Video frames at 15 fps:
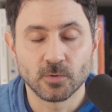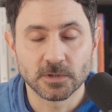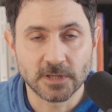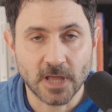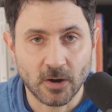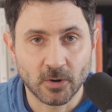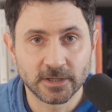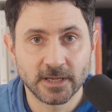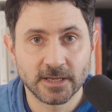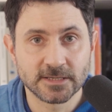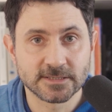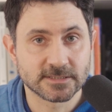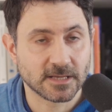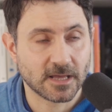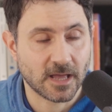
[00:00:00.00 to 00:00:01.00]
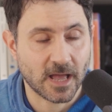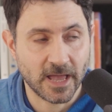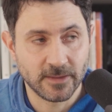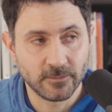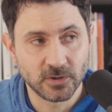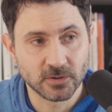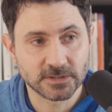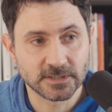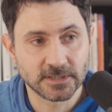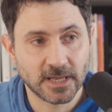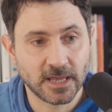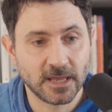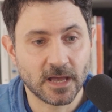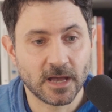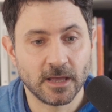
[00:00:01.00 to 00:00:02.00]
nowadays i am using
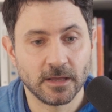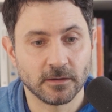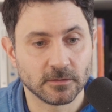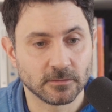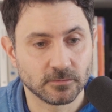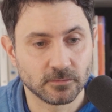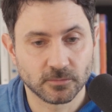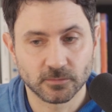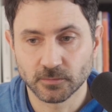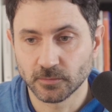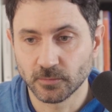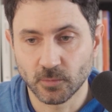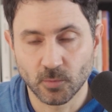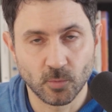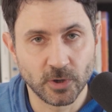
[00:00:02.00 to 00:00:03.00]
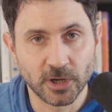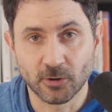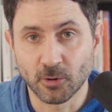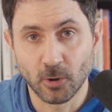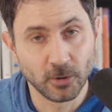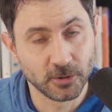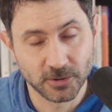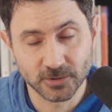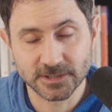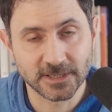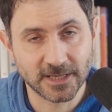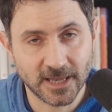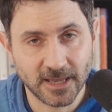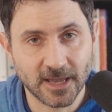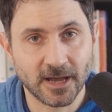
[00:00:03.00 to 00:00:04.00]
ai uh, we are all
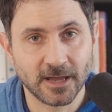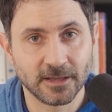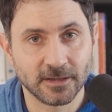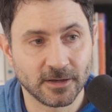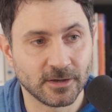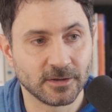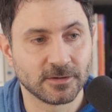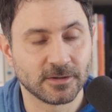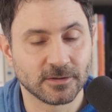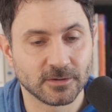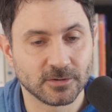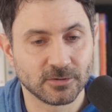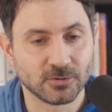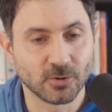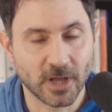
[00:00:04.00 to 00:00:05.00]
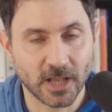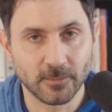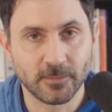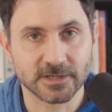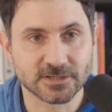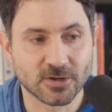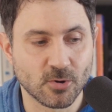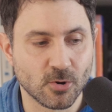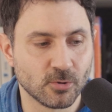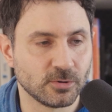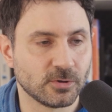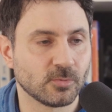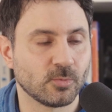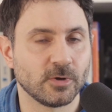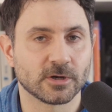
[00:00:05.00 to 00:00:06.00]
using AI uh, to help us
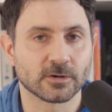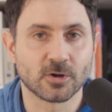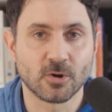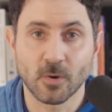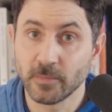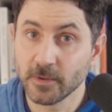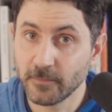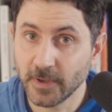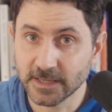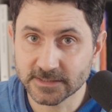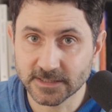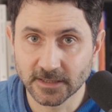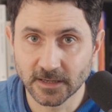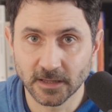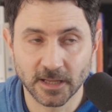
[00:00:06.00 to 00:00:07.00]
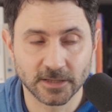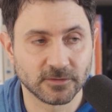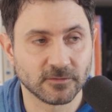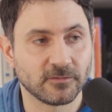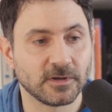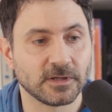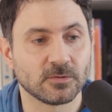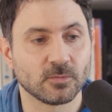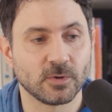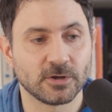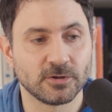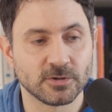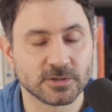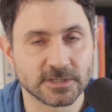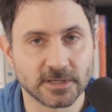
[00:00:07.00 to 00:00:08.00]
code. We are copy pasting a lot of it. We are
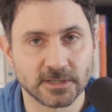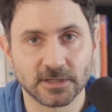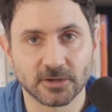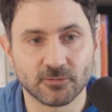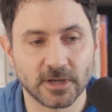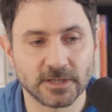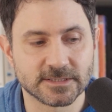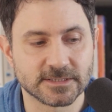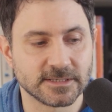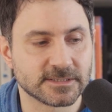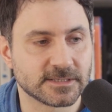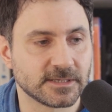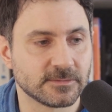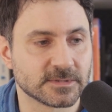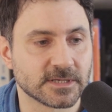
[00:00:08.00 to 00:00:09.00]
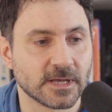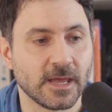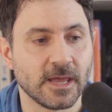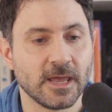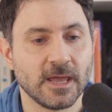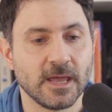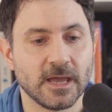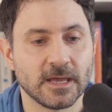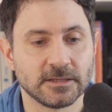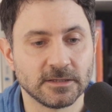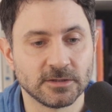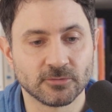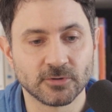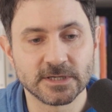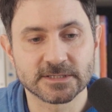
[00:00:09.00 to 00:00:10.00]
using it to create systems. And
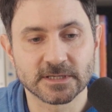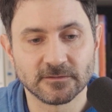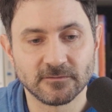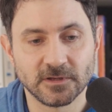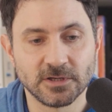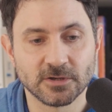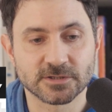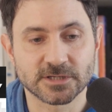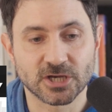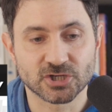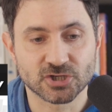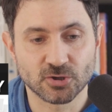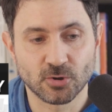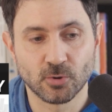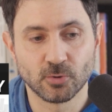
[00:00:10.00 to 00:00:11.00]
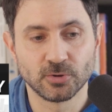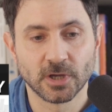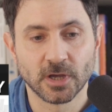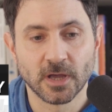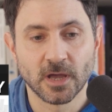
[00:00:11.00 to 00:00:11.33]
in recent videos, I showed